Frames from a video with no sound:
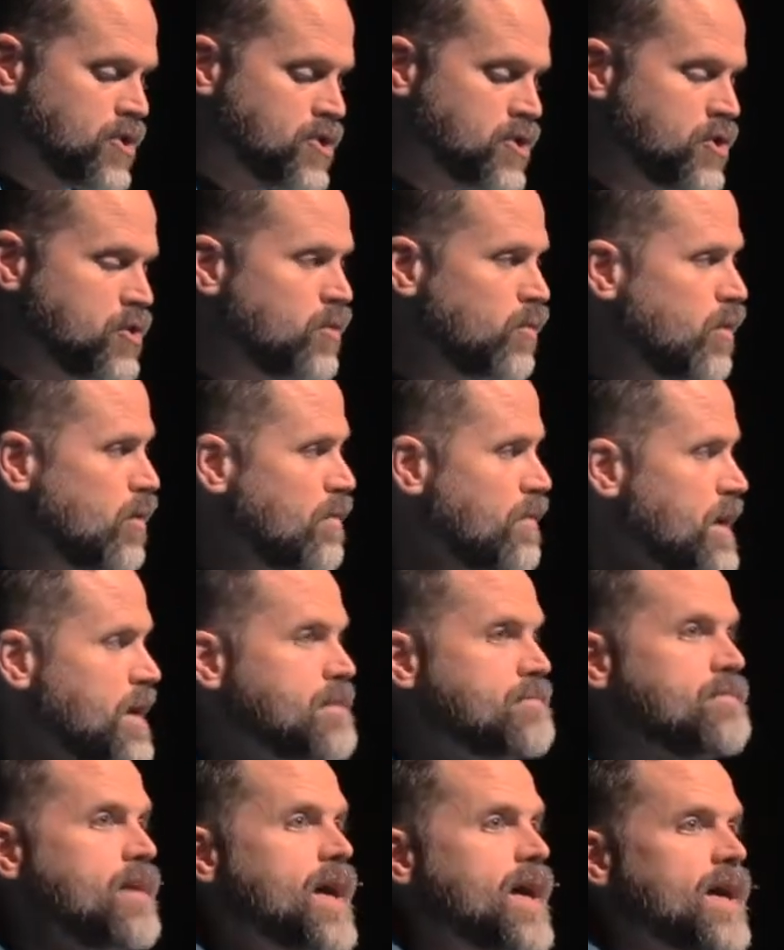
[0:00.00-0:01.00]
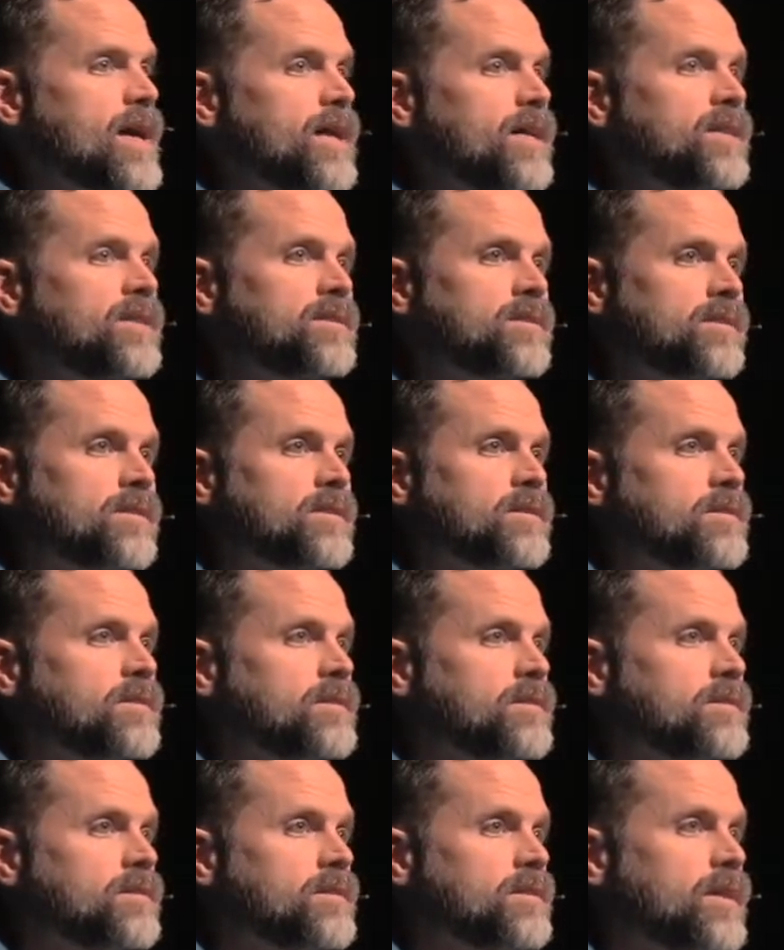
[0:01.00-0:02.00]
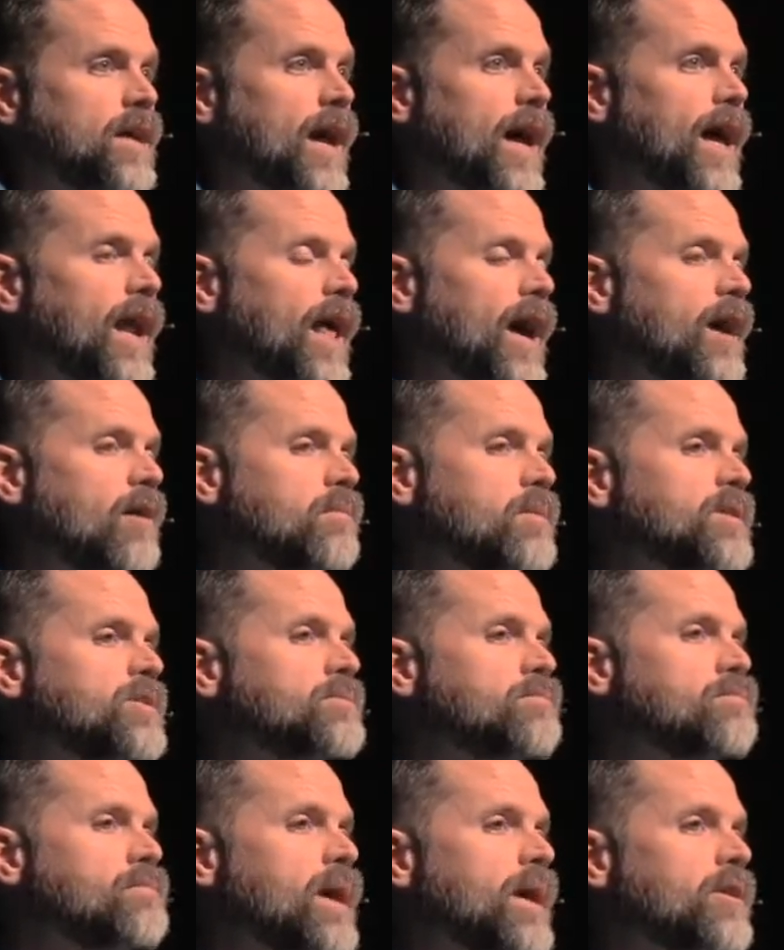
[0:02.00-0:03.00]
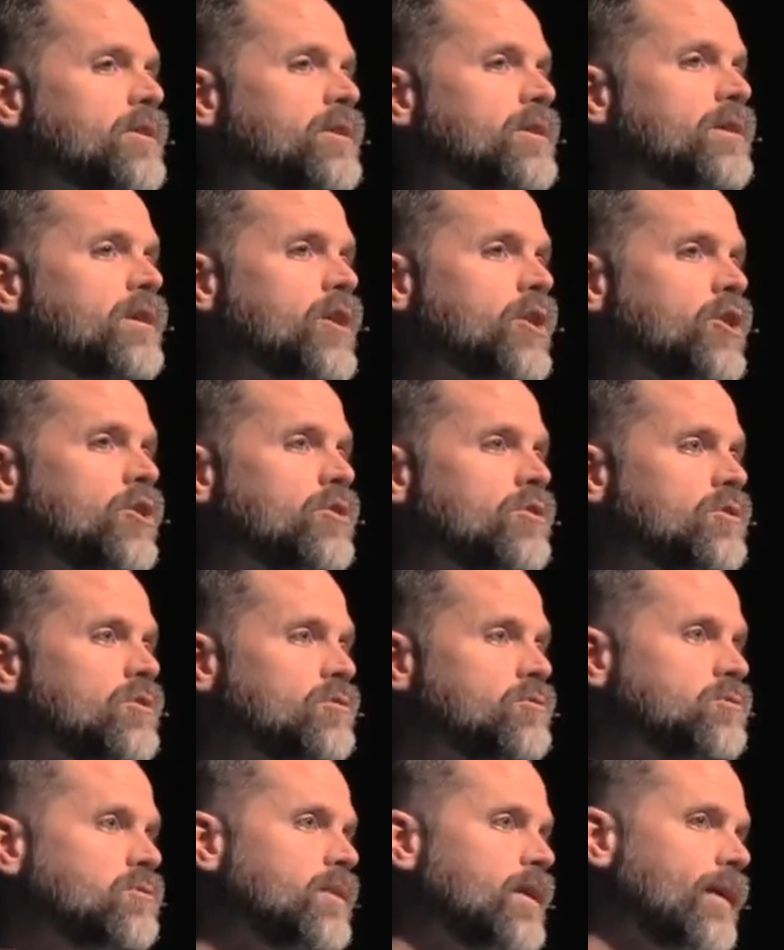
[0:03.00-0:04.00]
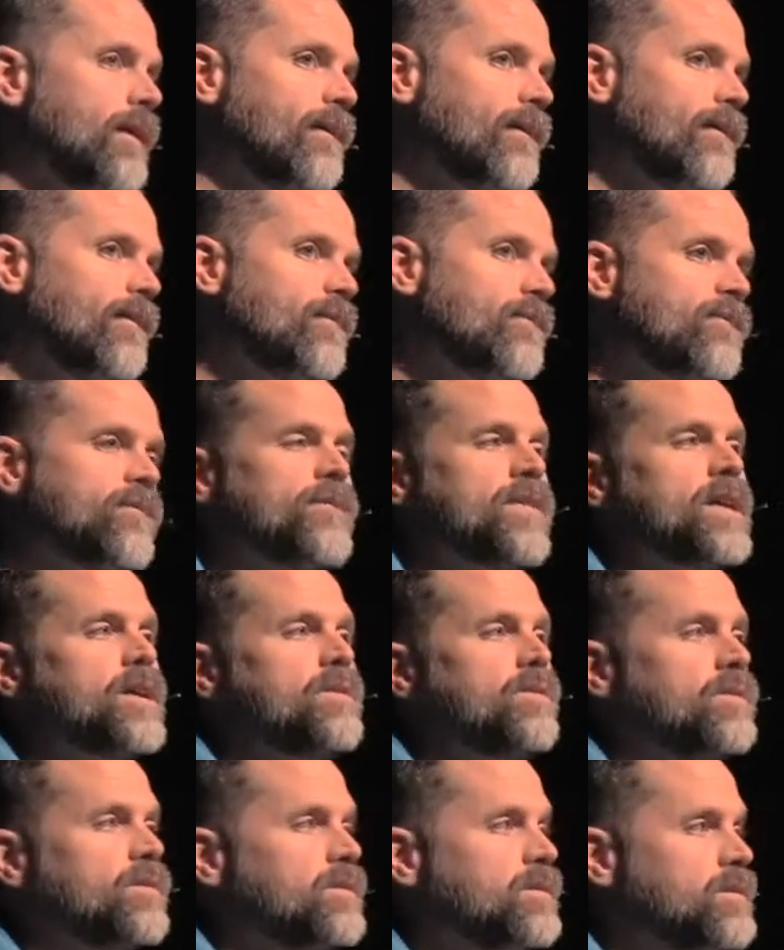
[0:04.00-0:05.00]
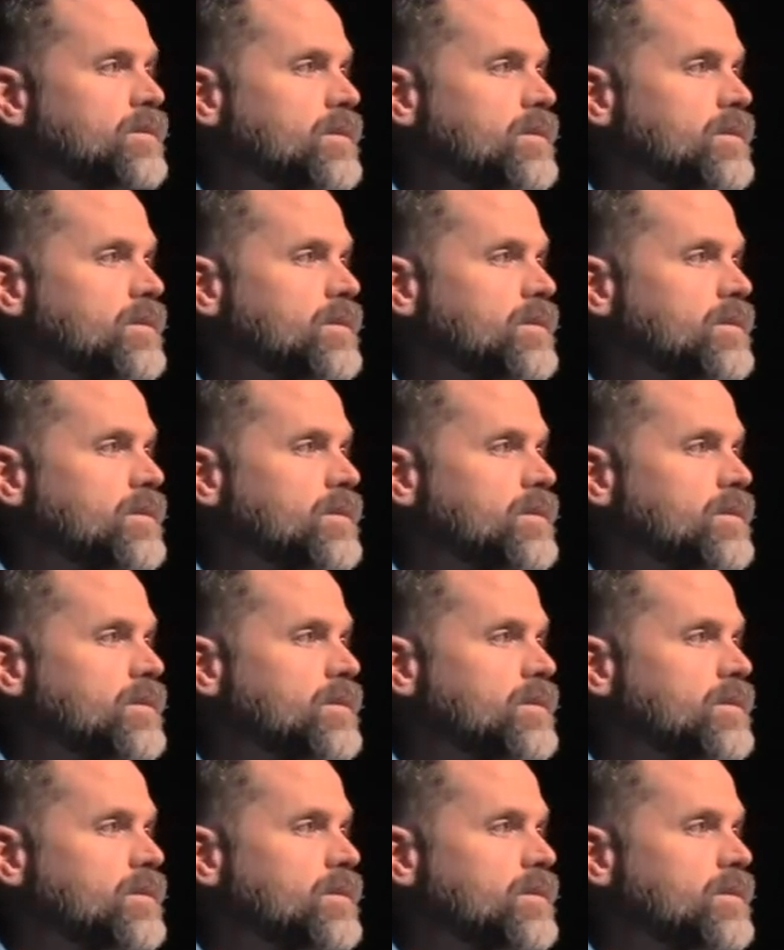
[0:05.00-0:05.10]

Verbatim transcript: you will be amazed at how much better you feel.